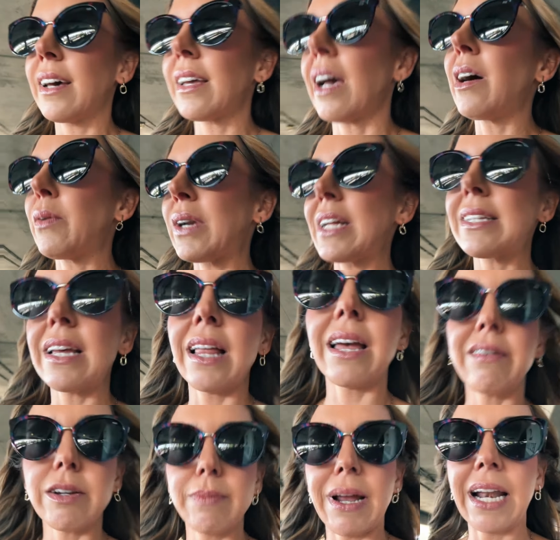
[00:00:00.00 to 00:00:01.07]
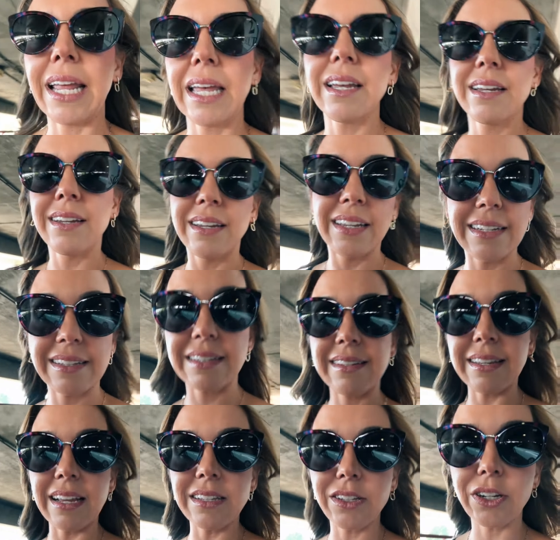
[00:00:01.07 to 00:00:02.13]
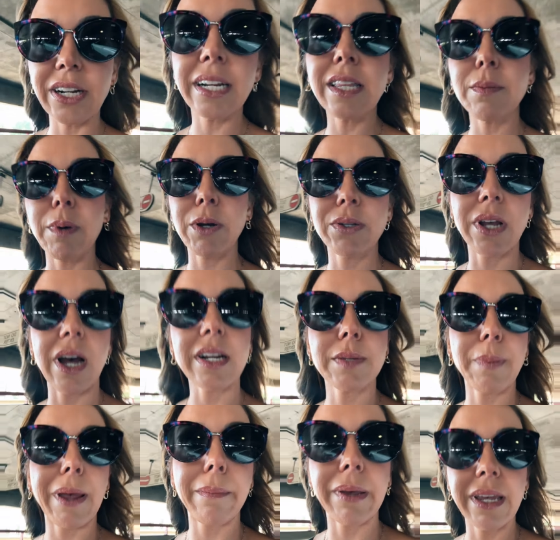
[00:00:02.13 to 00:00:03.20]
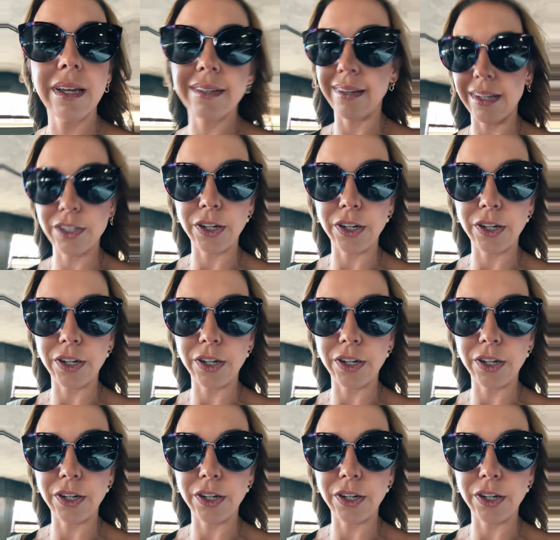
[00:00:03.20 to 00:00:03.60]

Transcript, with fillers: Tell y'all what I tell everybody it's the sunscreen and the Botox, baby.